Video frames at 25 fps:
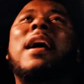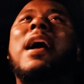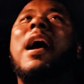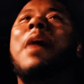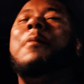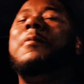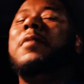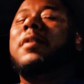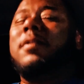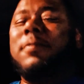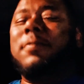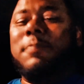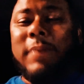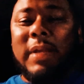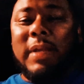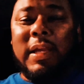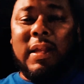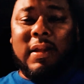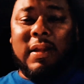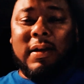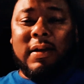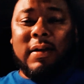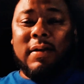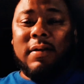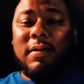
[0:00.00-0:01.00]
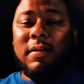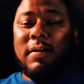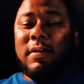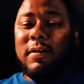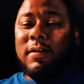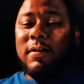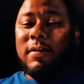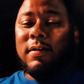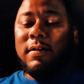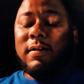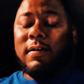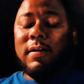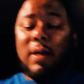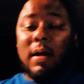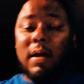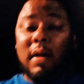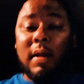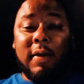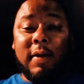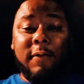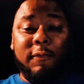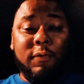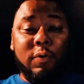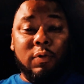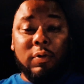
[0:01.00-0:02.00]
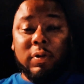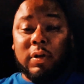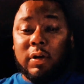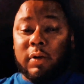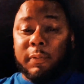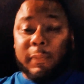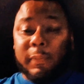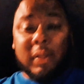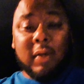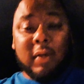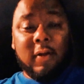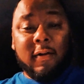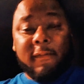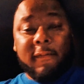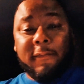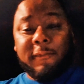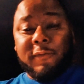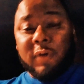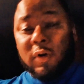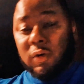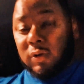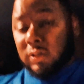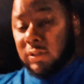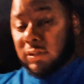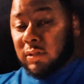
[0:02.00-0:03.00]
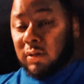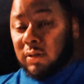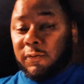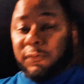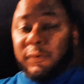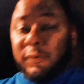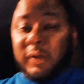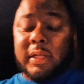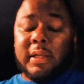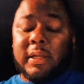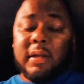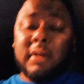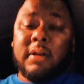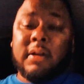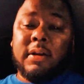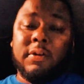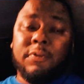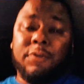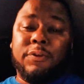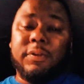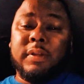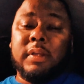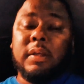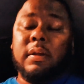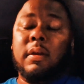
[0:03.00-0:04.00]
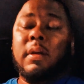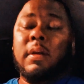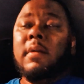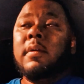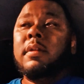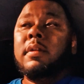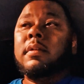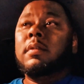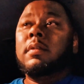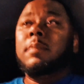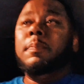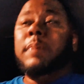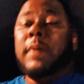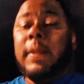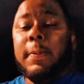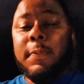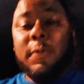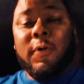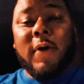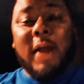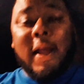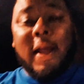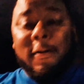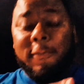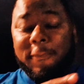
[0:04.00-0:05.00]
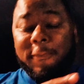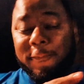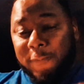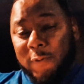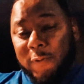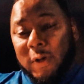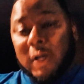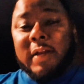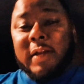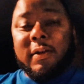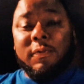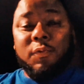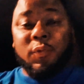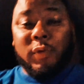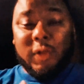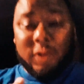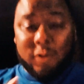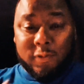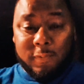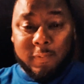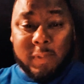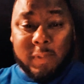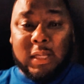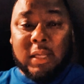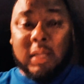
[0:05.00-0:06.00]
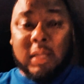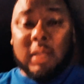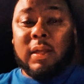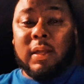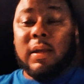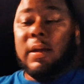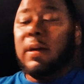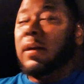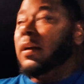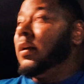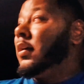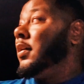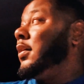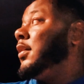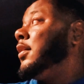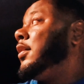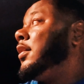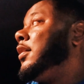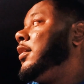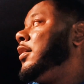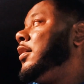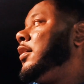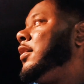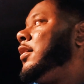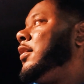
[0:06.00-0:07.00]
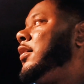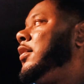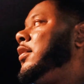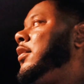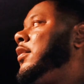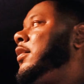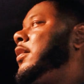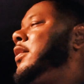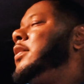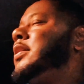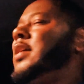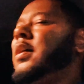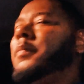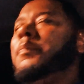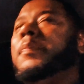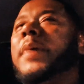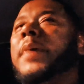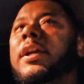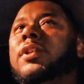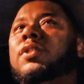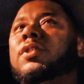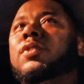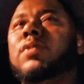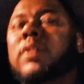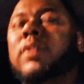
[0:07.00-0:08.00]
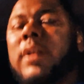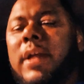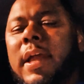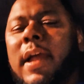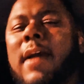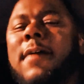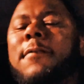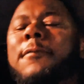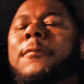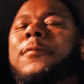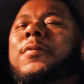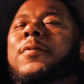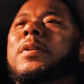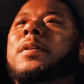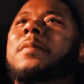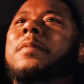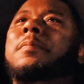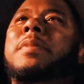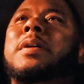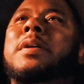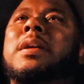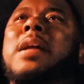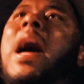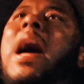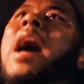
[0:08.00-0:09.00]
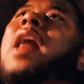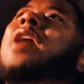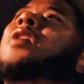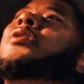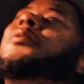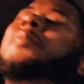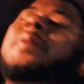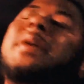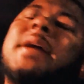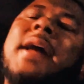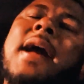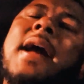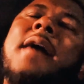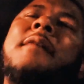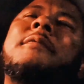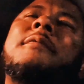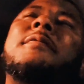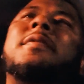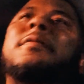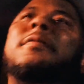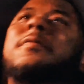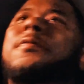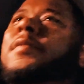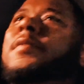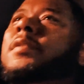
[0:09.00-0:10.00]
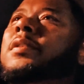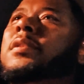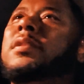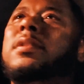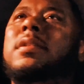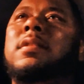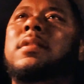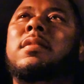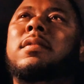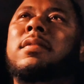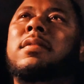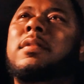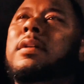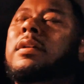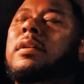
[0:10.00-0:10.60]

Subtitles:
I'm a comedian. If you look me up, Focus on a Funny LLC, people have fun with me because I make sure they have fun, but I don't be having fun.